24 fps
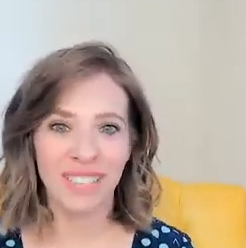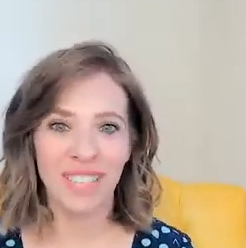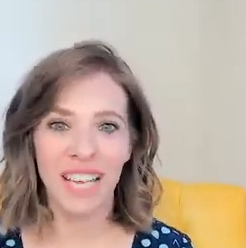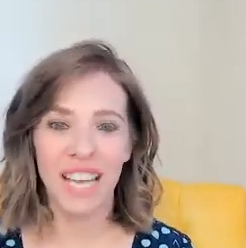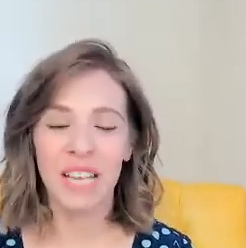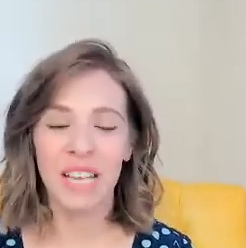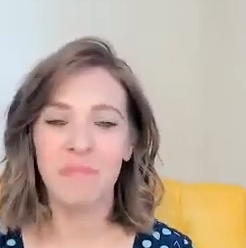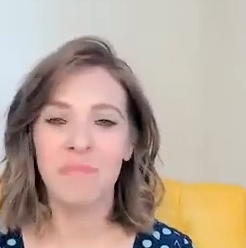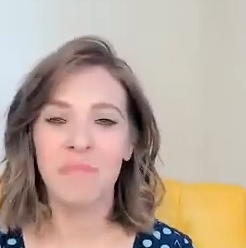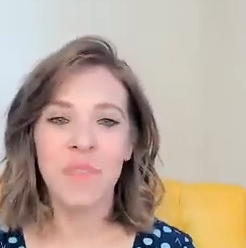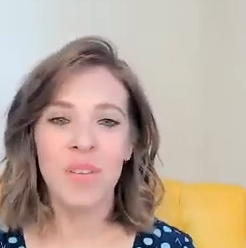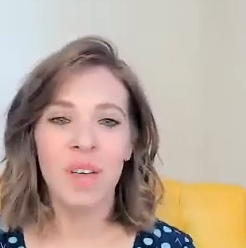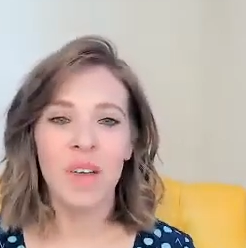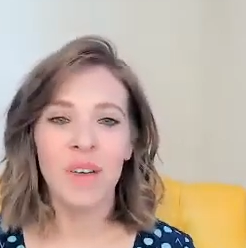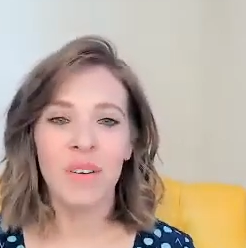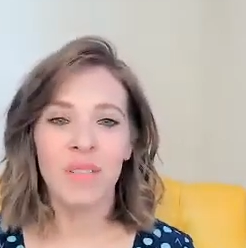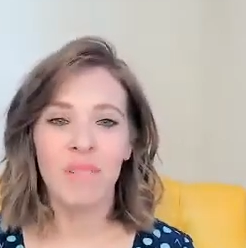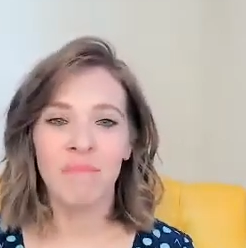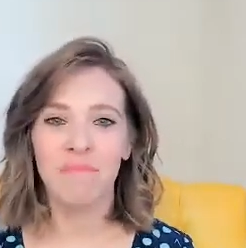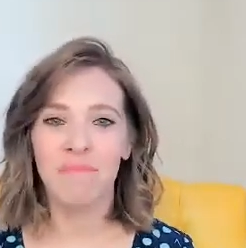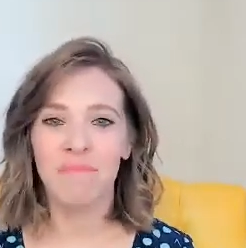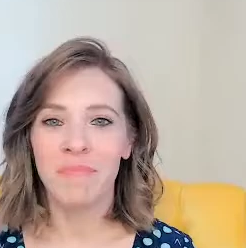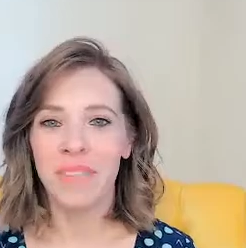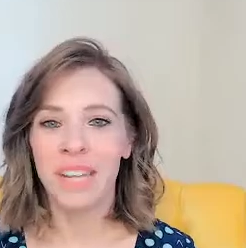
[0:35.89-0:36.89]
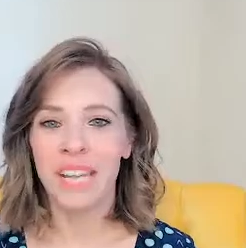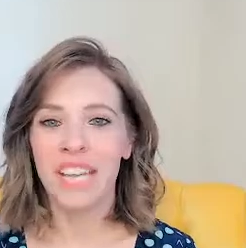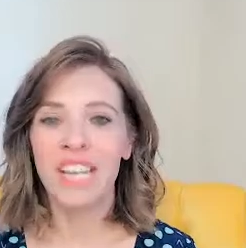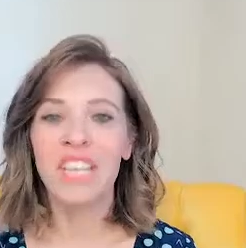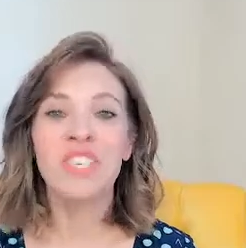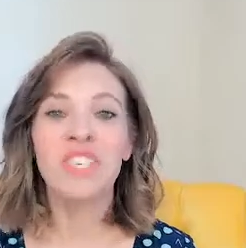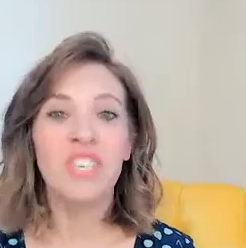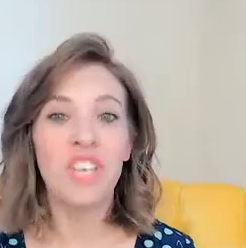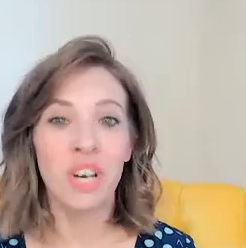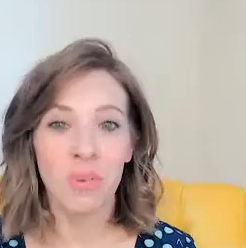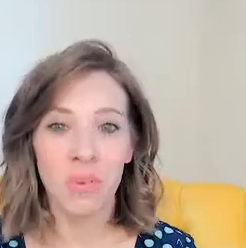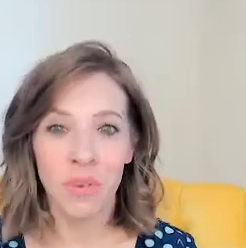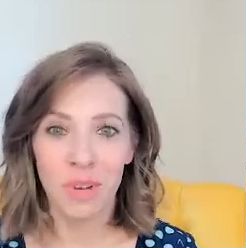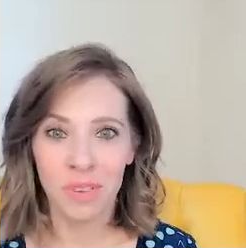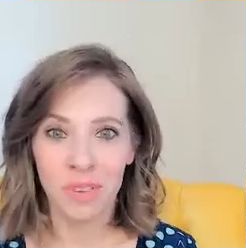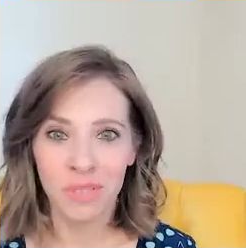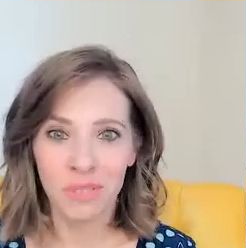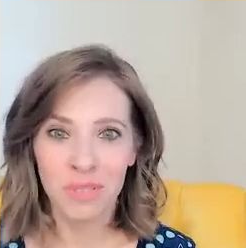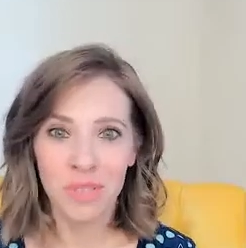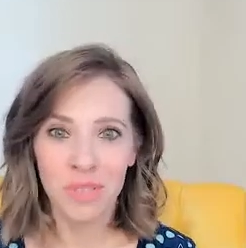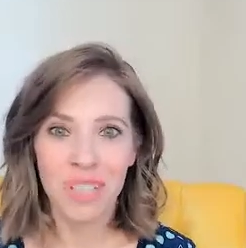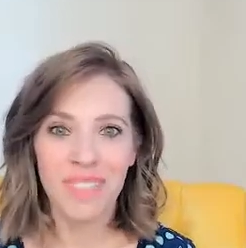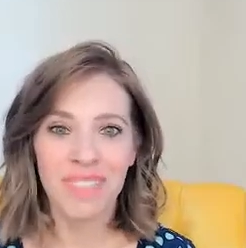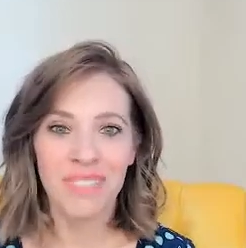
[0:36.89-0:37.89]
Like in
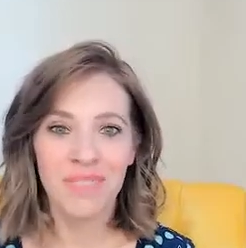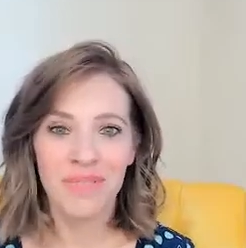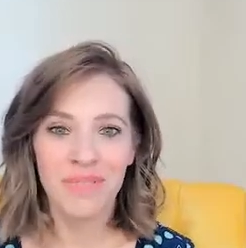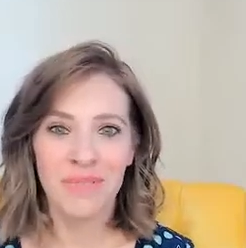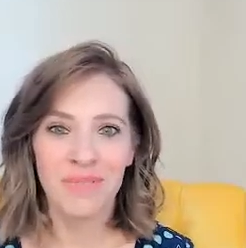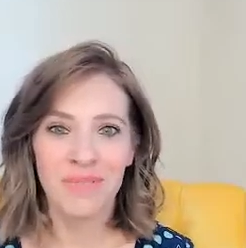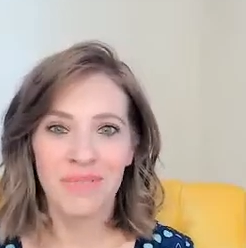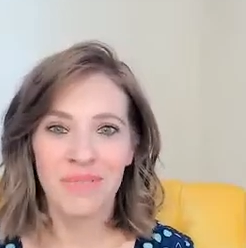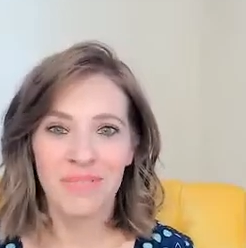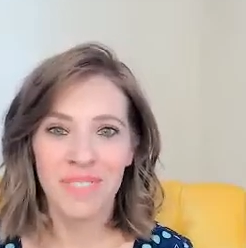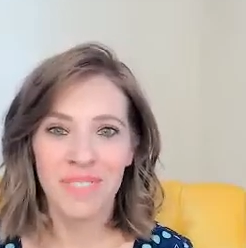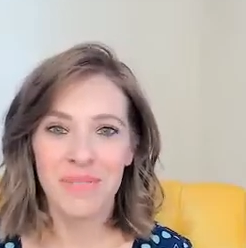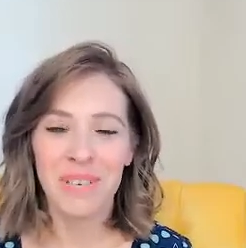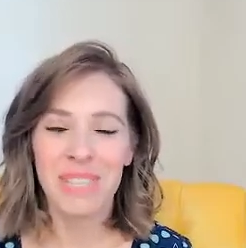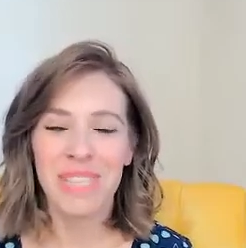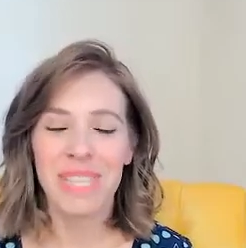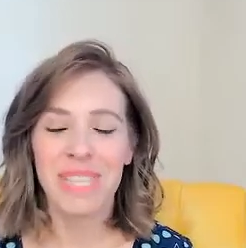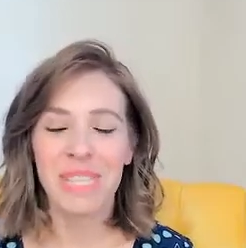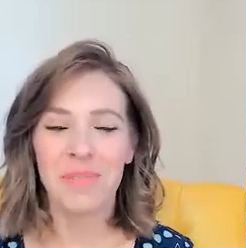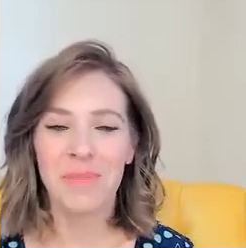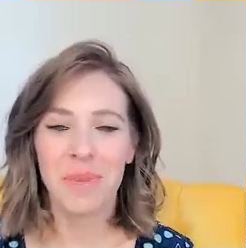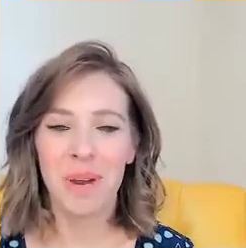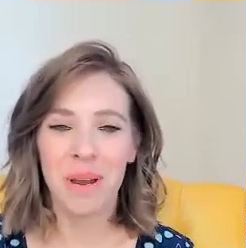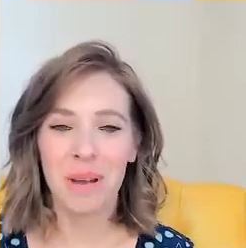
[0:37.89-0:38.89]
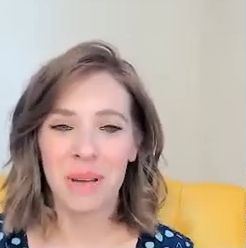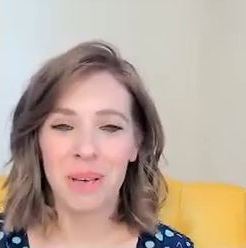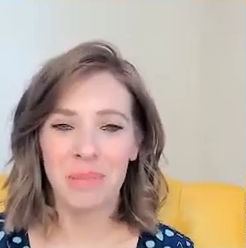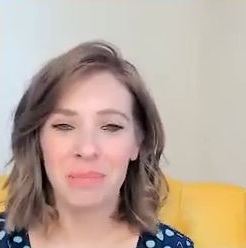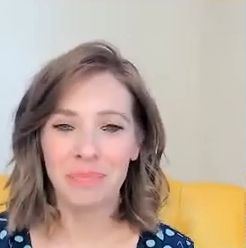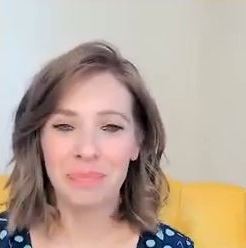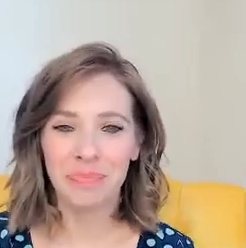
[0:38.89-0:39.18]
general with this work.